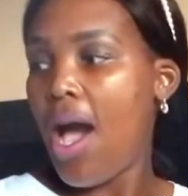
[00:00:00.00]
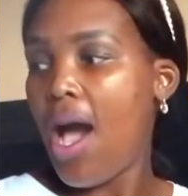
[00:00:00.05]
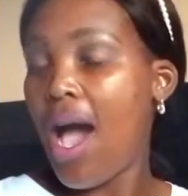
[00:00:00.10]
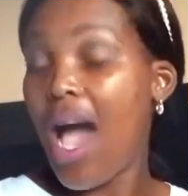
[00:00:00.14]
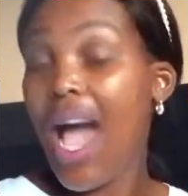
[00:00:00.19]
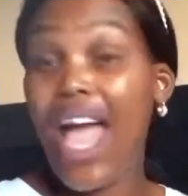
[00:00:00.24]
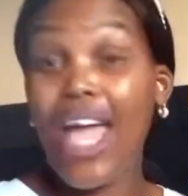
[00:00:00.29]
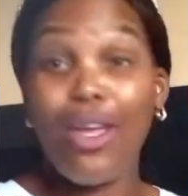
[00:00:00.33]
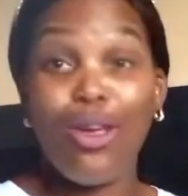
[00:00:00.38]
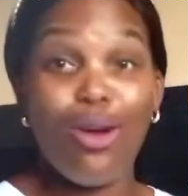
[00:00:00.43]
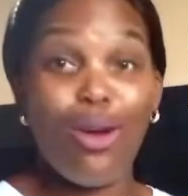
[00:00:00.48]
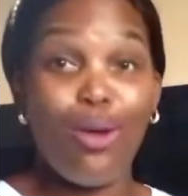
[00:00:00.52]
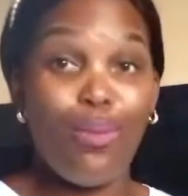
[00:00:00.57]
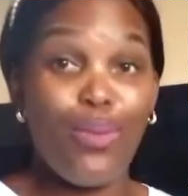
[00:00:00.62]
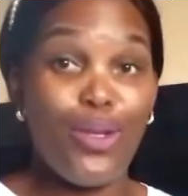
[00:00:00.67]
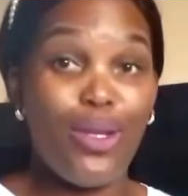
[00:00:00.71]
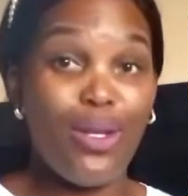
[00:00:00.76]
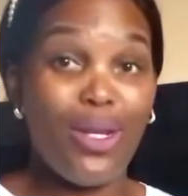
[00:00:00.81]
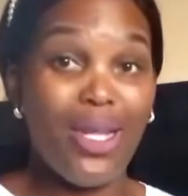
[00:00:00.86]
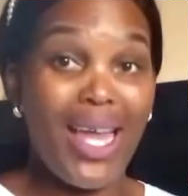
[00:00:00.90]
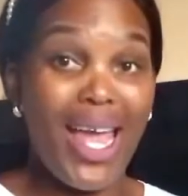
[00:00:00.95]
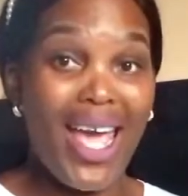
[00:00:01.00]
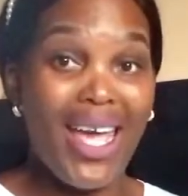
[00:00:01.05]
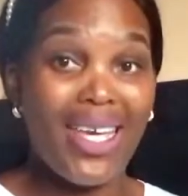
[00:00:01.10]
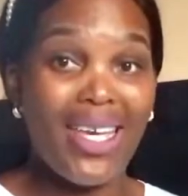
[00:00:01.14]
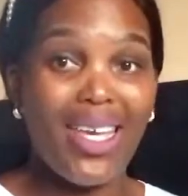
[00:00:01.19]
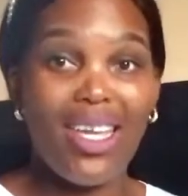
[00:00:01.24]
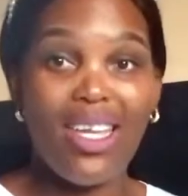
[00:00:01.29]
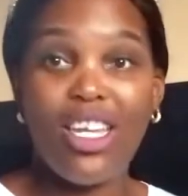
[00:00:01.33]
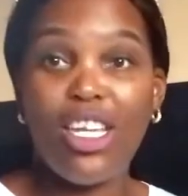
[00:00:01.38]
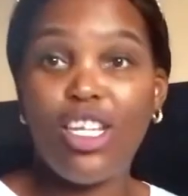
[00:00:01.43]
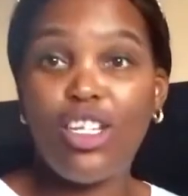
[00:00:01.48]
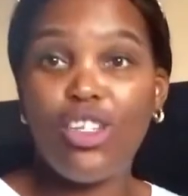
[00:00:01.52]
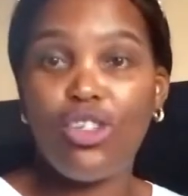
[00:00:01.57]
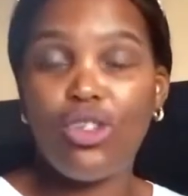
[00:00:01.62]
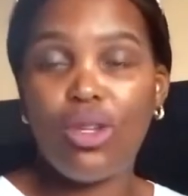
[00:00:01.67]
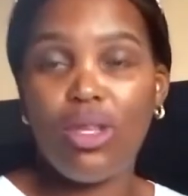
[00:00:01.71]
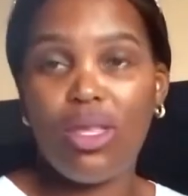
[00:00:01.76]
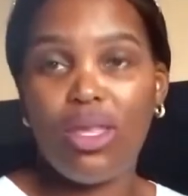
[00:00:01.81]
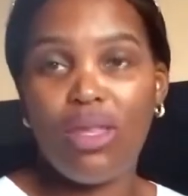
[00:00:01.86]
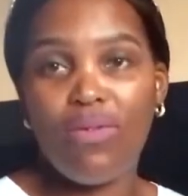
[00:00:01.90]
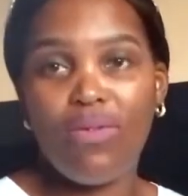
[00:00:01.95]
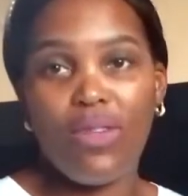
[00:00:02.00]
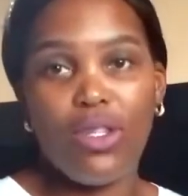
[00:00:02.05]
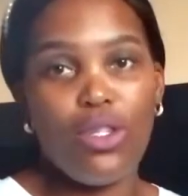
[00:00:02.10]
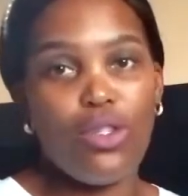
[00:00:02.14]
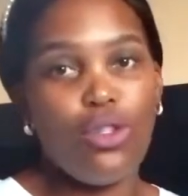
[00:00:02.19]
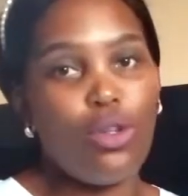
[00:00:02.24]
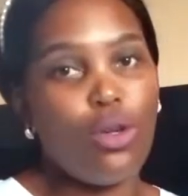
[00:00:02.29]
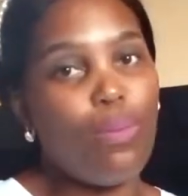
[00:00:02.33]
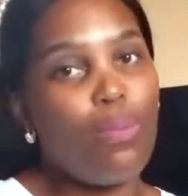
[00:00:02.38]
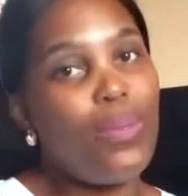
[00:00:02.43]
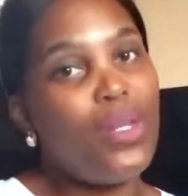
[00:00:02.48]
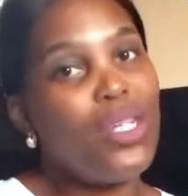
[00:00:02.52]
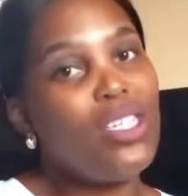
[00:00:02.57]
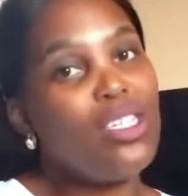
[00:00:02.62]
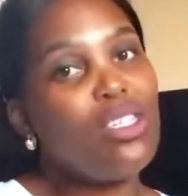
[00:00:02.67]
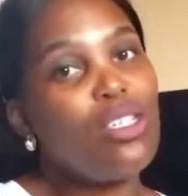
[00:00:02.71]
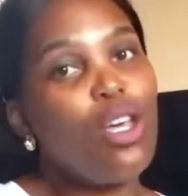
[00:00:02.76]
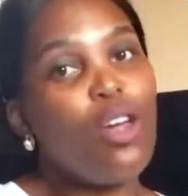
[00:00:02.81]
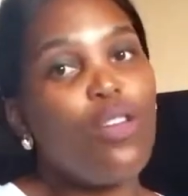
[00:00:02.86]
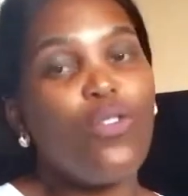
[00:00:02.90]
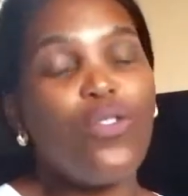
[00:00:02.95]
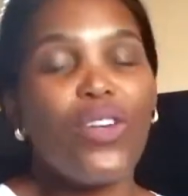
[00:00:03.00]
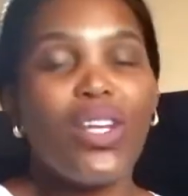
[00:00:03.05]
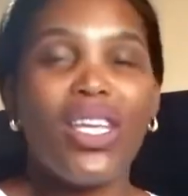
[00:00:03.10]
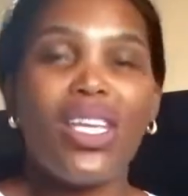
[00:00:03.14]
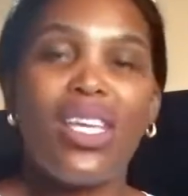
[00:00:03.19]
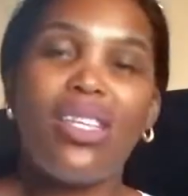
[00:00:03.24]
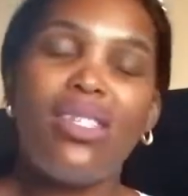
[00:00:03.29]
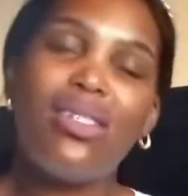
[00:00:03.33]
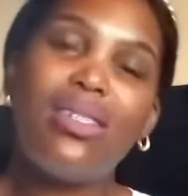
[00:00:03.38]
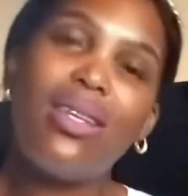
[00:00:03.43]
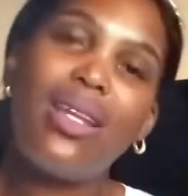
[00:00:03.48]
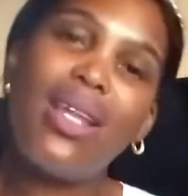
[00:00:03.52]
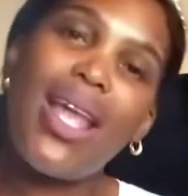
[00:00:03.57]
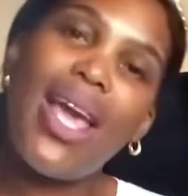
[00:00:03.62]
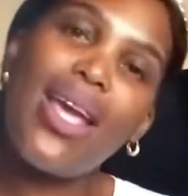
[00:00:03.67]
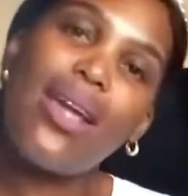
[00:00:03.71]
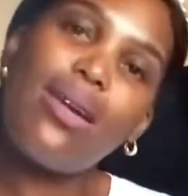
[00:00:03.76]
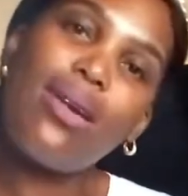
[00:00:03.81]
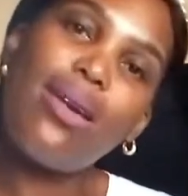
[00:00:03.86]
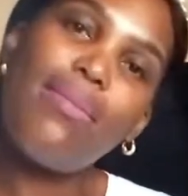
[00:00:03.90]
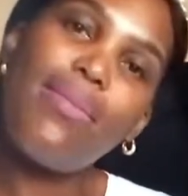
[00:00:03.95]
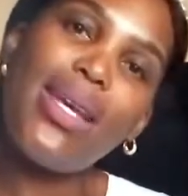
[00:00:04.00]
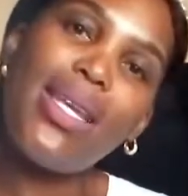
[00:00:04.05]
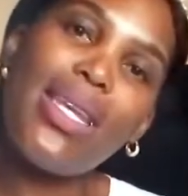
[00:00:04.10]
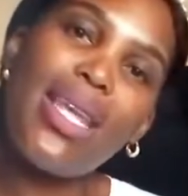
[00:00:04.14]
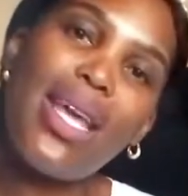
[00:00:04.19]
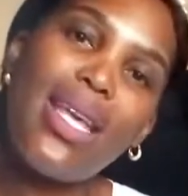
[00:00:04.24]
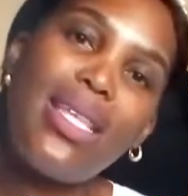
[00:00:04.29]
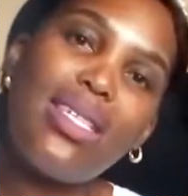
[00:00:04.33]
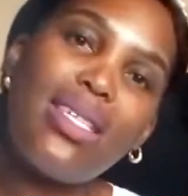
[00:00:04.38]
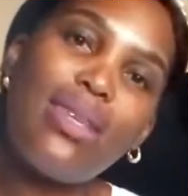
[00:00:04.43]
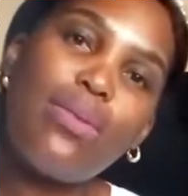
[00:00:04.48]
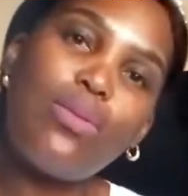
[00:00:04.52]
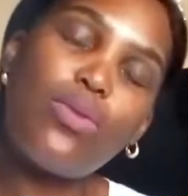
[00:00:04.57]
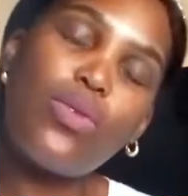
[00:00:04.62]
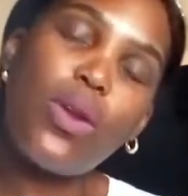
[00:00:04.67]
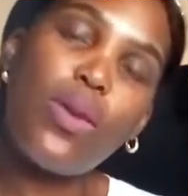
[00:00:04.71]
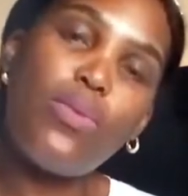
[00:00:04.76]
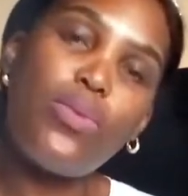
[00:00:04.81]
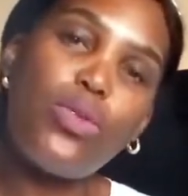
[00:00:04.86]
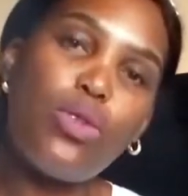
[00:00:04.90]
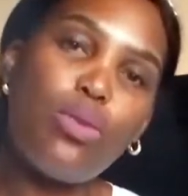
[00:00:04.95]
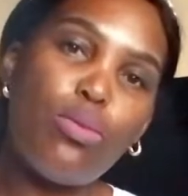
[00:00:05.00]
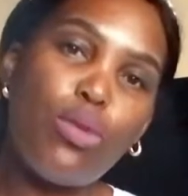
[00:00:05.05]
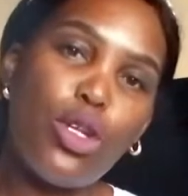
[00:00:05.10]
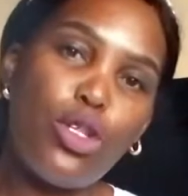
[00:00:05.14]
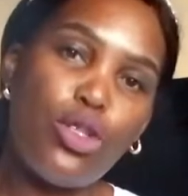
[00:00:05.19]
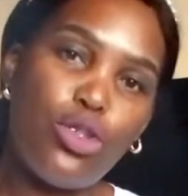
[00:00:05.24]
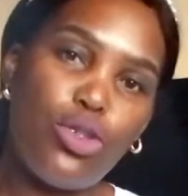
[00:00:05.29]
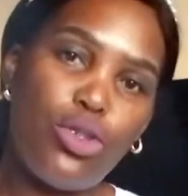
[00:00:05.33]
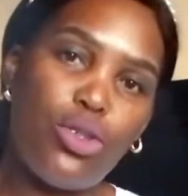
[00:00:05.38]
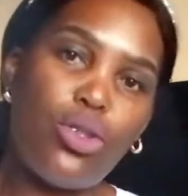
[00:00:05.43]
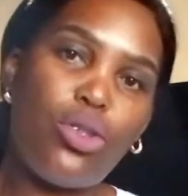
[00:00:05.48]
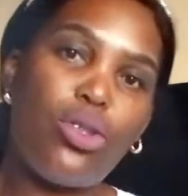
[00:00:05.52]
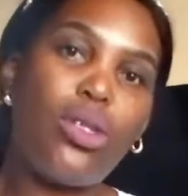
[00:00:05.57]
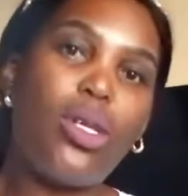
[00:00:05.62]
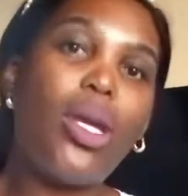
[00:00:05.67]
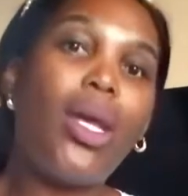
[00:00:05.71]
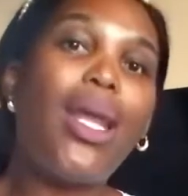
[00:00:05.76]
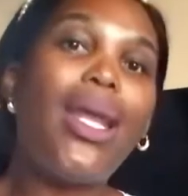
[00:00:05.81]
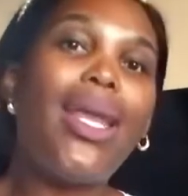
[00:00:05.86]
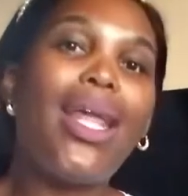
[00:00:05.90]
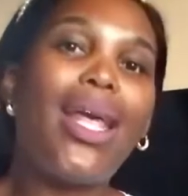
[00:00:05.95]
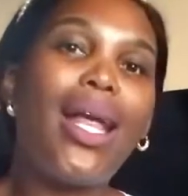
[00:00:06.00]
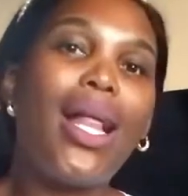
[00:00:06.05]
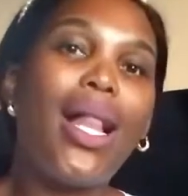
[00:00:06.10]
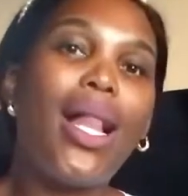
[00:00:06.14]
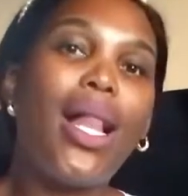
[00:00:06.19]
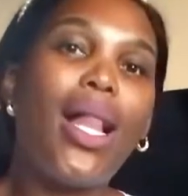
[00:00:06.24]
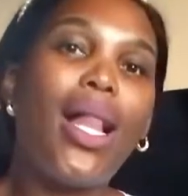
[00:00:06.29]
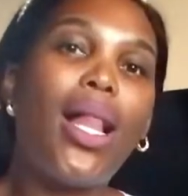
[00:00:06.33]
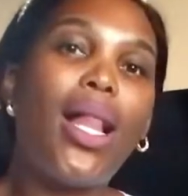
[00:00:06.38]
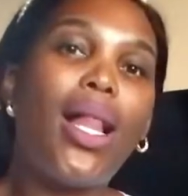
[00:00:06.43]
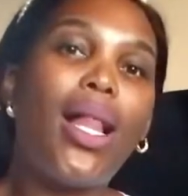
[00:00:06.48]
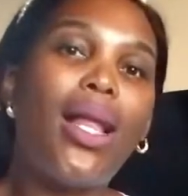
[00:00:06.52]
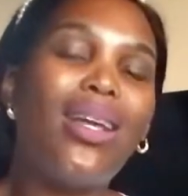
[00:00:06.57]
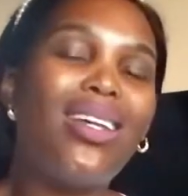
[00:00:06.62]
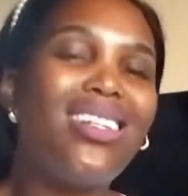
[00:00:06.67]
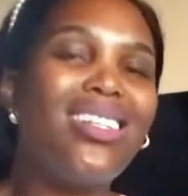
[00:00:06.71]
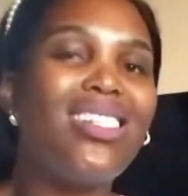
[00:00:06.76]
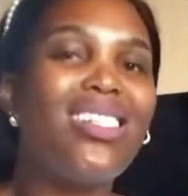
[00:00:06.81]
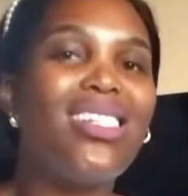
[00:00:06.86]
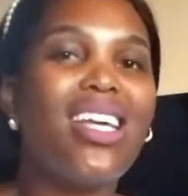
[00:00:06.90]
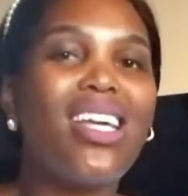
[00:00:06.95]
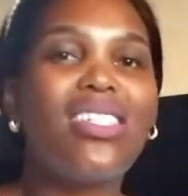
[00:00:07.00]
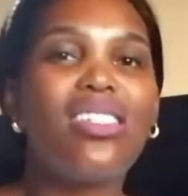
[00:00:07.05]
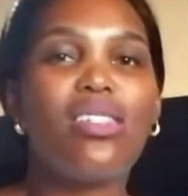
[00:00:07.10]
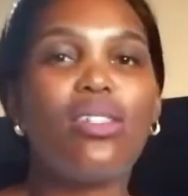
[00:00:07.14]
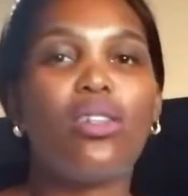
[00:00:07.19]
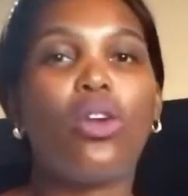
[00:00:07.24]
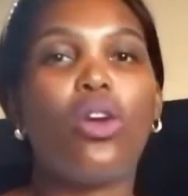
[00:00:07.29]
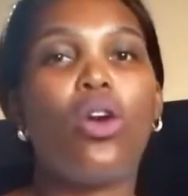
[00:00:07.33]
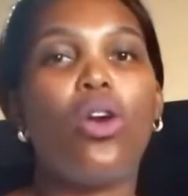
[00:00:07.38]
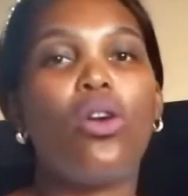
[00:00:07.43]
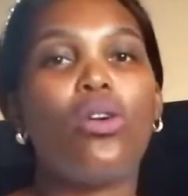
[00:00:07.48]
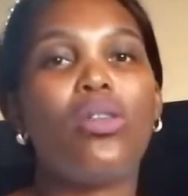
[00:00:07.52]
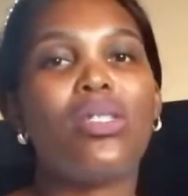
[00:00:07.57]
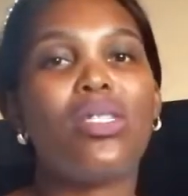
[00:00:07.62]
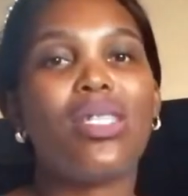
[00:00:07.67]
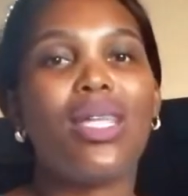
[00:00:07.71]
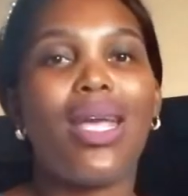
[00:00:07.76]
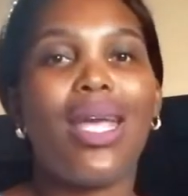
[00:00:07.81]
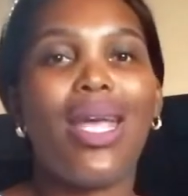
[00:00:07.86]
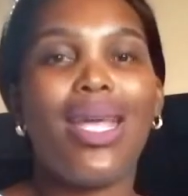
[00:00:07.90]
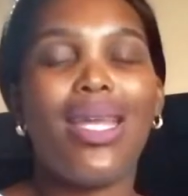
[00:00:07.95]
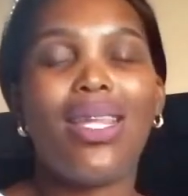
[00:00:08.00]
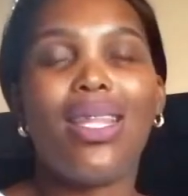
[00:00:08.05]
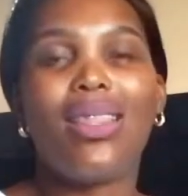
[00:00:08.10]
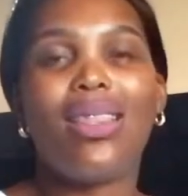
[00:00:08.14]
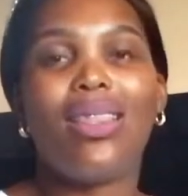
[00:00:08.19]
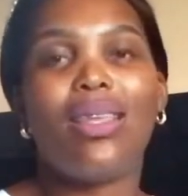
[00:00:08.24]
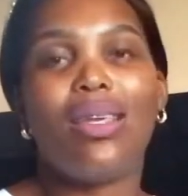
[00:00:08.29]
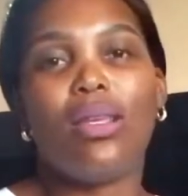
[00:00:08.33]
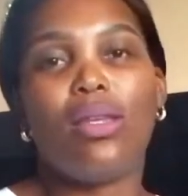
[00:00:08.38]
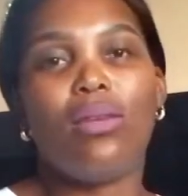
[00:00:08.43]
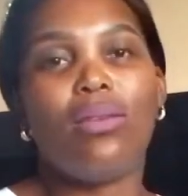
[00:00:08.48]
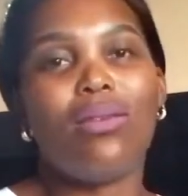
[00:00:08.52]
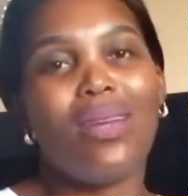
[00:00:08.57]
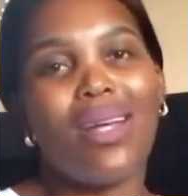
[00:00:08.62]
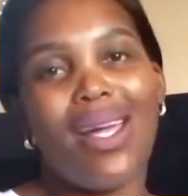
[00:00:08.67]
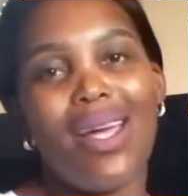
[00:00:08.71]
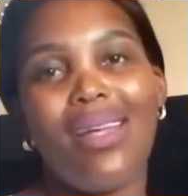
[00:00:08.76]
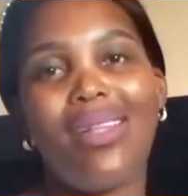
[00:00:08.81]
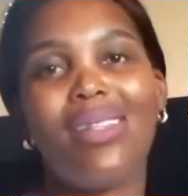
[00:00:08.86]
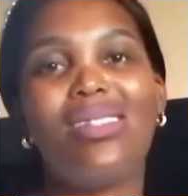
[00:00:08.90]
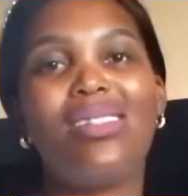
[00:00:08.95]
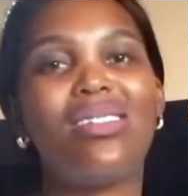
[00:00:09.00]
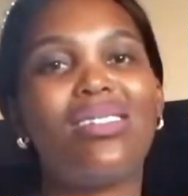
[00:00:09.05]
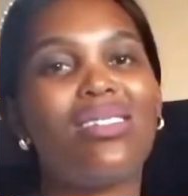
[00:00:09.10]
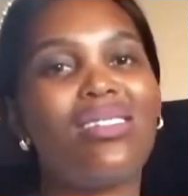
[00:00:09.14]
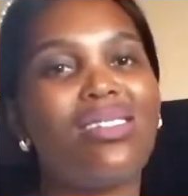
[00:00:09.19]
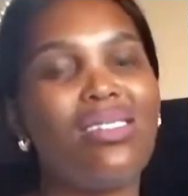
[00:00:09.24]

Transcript: I hope you like and enjoy the video. Please don't forget to like, comment, and subscribe to my channel. It doesn't cost anything, you guys.